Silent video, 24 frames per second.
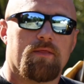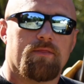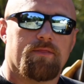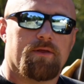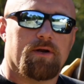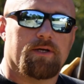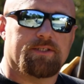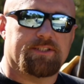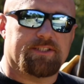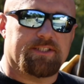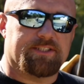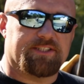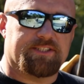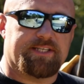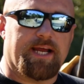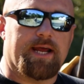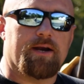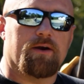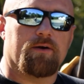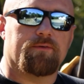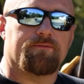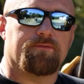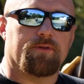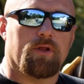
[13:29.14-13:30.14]
There is a
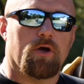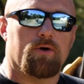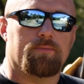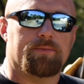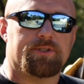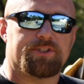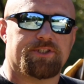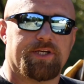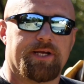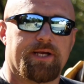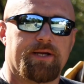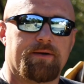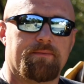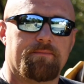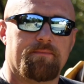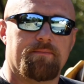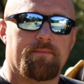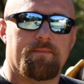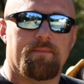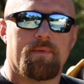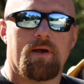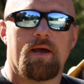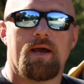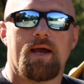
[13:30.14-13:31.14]
standard flow machine
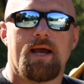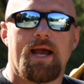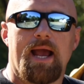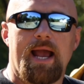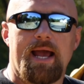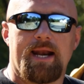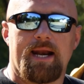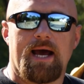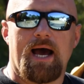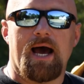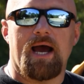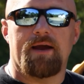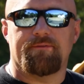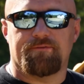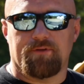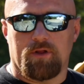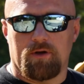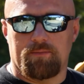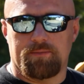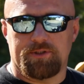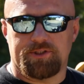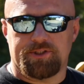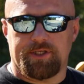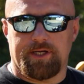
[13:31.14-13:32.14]
and a high
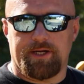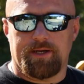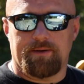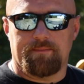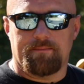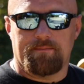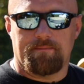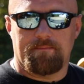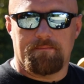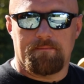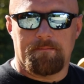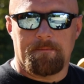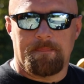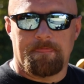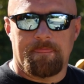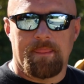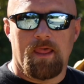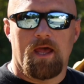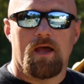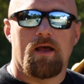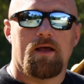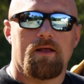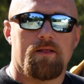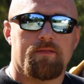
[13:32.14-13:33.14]
flow machine.
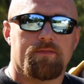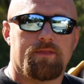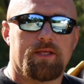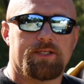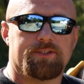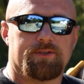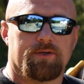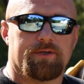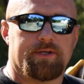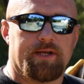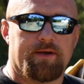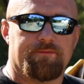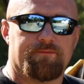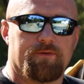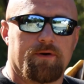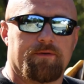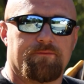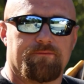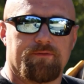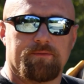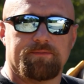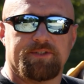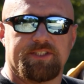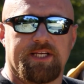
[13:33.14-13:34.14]
These are
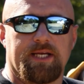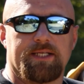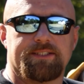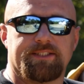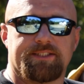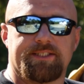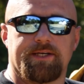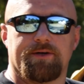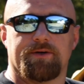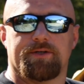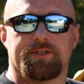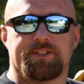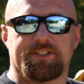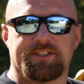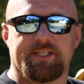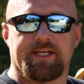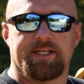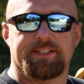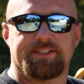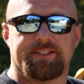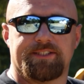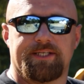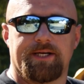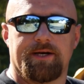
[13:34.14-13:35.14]
different from skid steer to
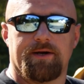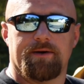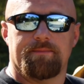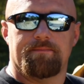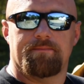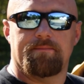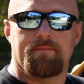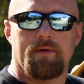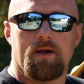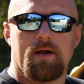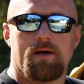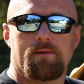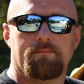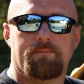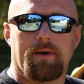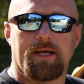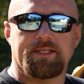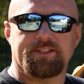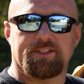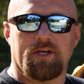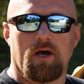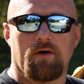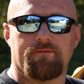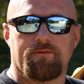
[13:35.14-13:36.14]
skid steer
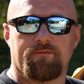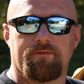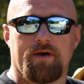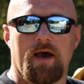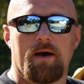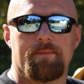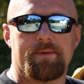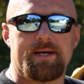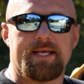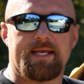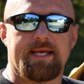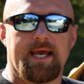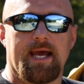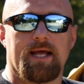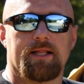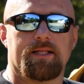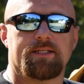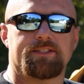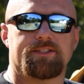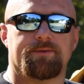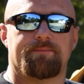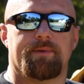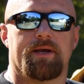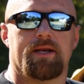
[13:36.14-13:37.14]
based off of how many
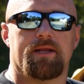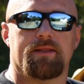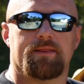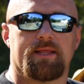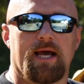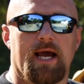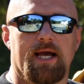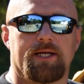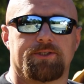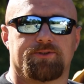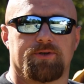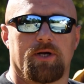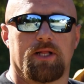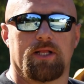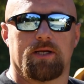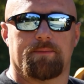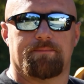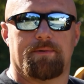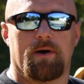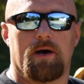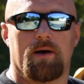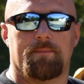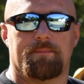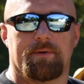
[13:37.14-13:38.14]
gallons a minute the hydraulic
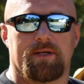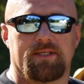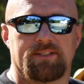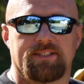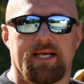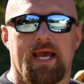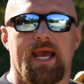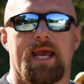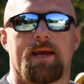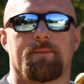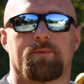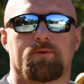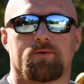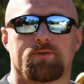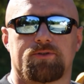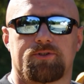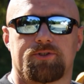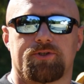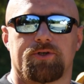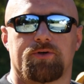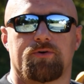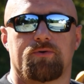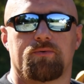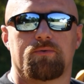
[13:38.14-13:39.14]
pump is able
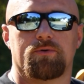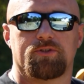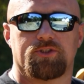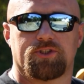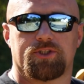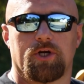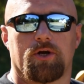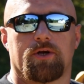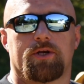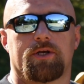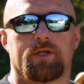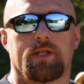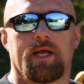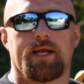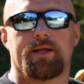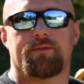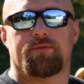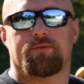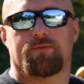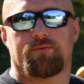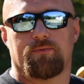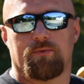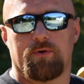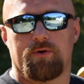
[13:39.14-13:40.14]
to circulate
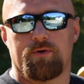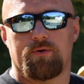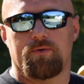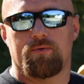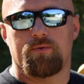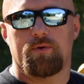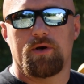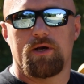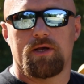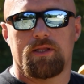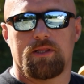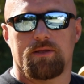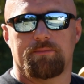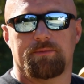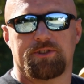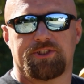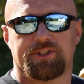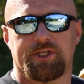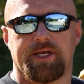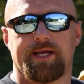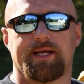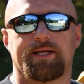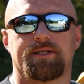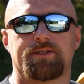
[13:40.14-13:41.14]
through the
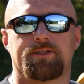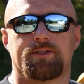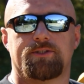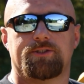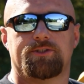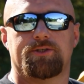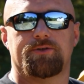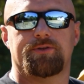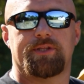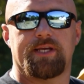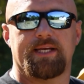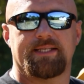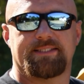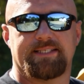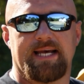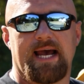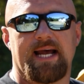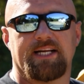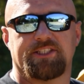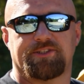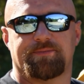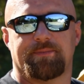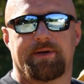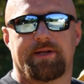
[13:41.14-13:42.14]
machine to the
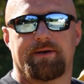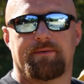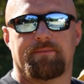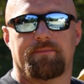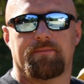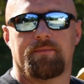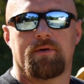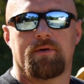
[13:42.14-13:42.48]
attachment.